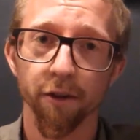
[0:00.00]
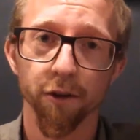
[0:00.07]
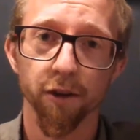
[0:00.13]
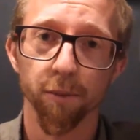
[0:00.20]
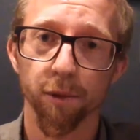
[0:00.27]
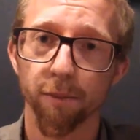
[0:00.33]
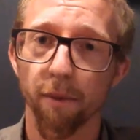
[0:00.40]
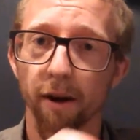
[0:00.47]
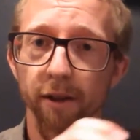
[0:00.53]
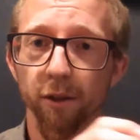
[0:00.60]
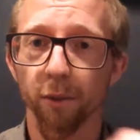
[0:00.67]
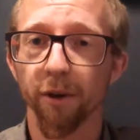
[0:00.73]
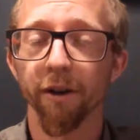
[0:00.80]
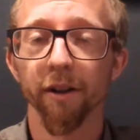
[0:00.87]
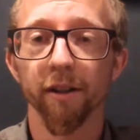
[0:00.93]
there's some spots
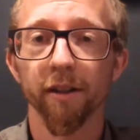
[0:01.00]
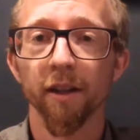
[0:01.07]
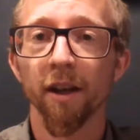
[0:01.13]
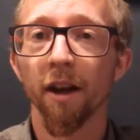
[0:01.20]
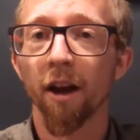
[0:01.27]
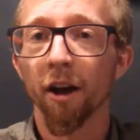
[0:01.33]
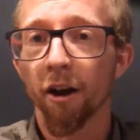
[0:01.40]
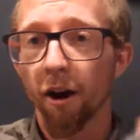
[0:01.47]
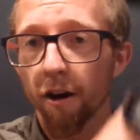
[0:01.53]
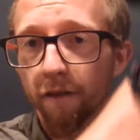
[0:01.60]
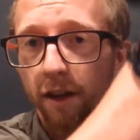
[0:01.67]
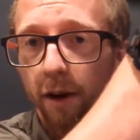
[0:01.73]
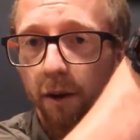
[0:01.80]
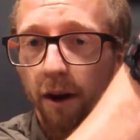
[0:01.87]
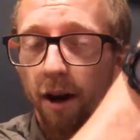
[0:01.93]
where it's carved
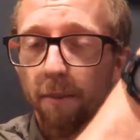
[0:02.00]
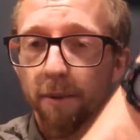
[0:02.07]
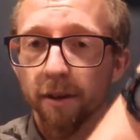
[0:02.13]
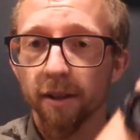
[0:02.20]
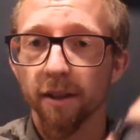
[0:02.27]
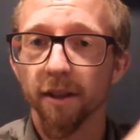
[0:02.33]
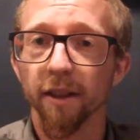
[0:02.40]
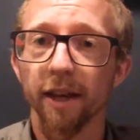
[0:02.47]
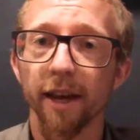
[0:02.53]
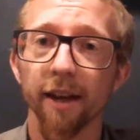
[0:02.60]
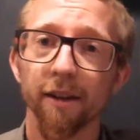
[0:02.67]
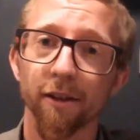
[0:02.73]
out up into the land,